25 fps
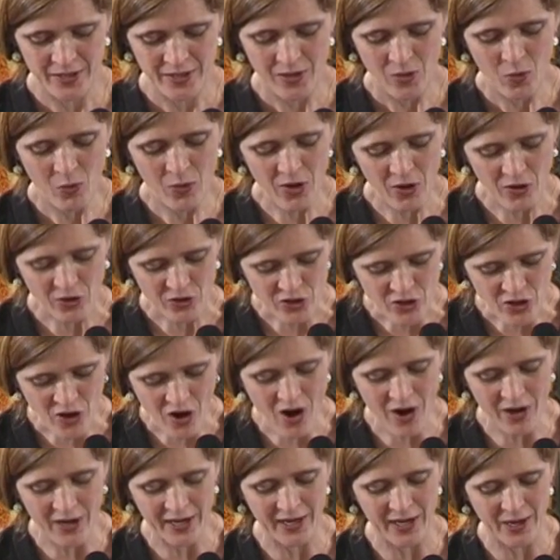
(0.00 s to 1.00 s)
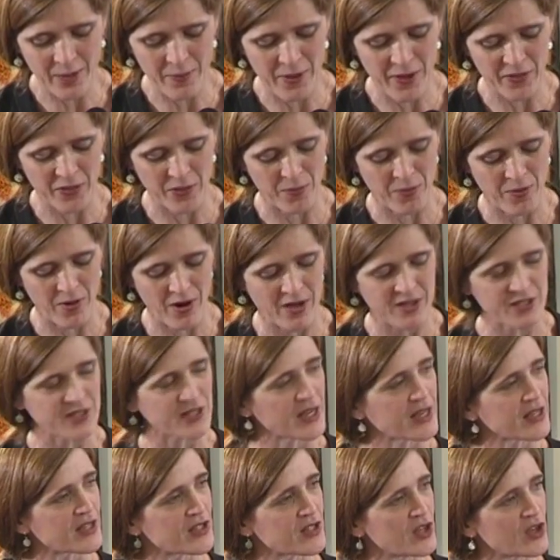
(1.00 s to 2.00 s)
We are talking about the
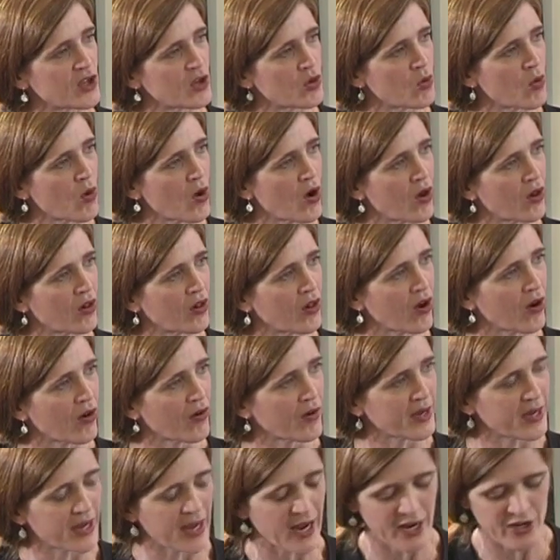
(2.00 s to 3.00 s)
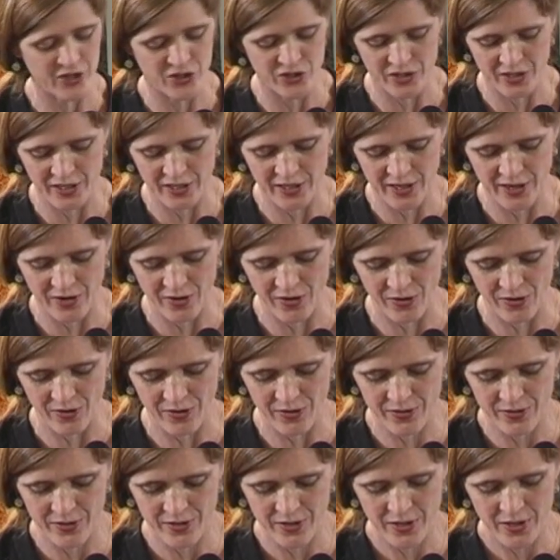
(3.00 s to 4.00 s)
process that you all are engaged in here.
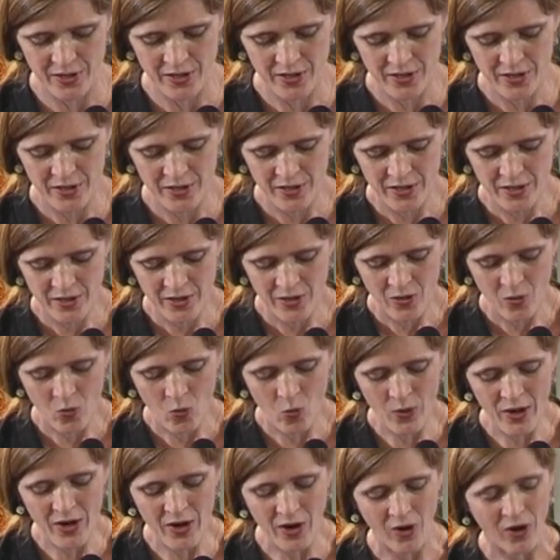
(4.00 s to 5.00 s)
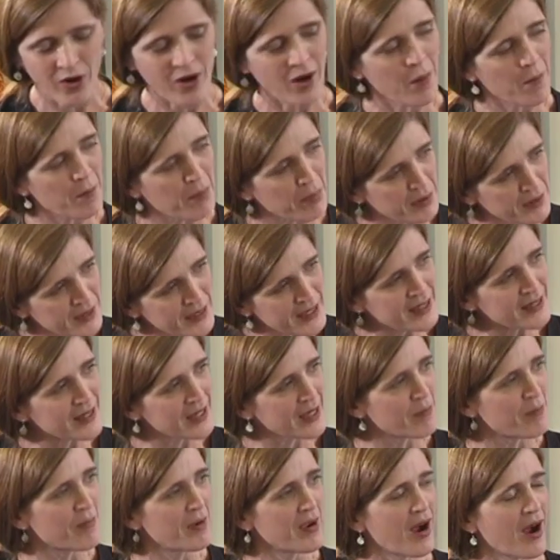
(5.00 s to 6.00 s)
We are completely
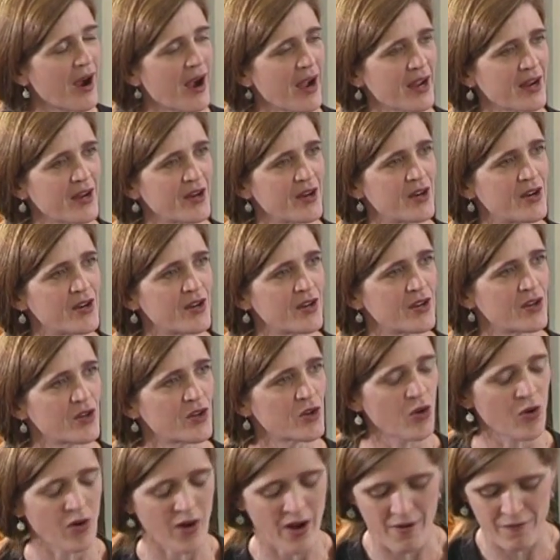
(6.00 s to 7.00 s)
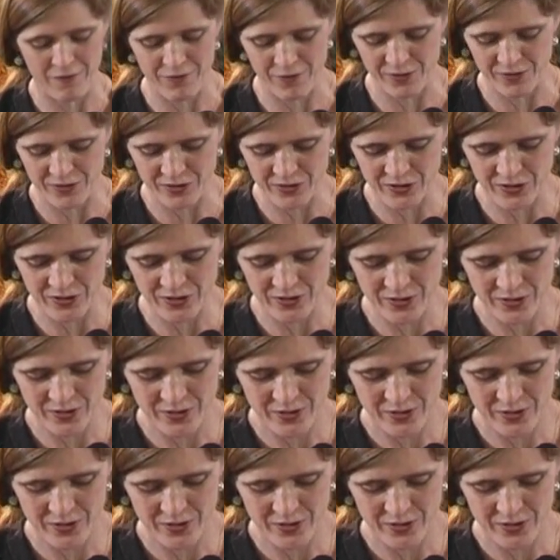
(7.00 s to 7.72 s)
behind your efforts.